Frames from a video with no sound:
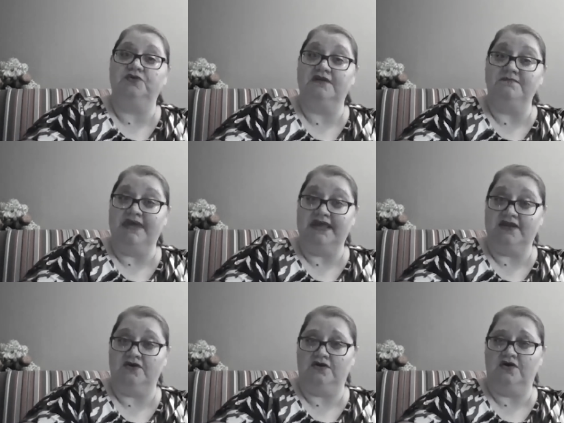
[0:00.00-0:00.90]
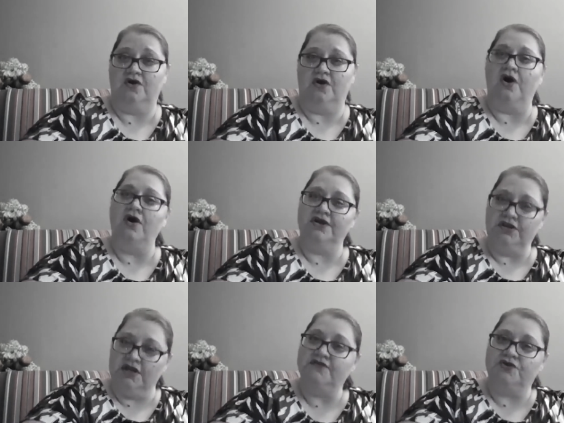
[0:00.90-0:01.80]
you can make on
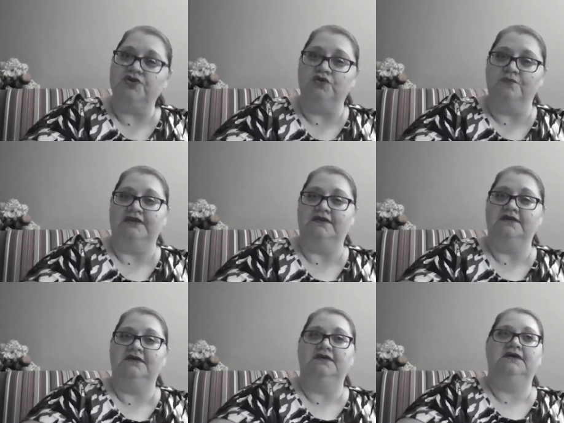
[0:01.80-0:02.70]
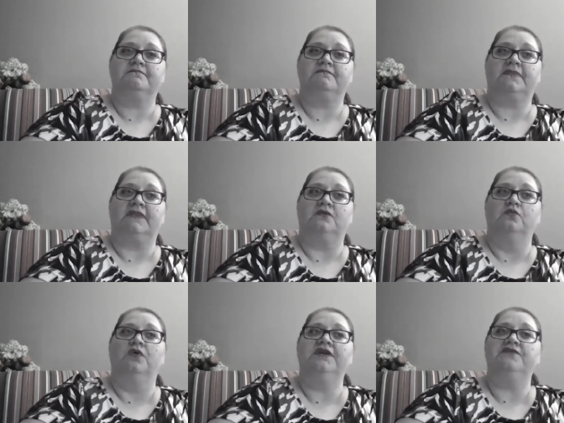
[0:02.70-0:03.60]
another human.
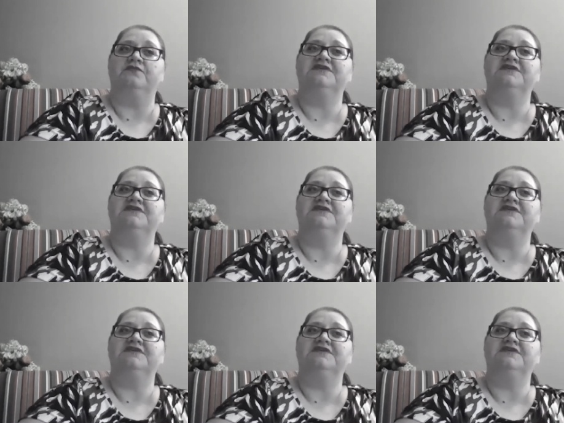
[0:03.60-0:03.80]
One of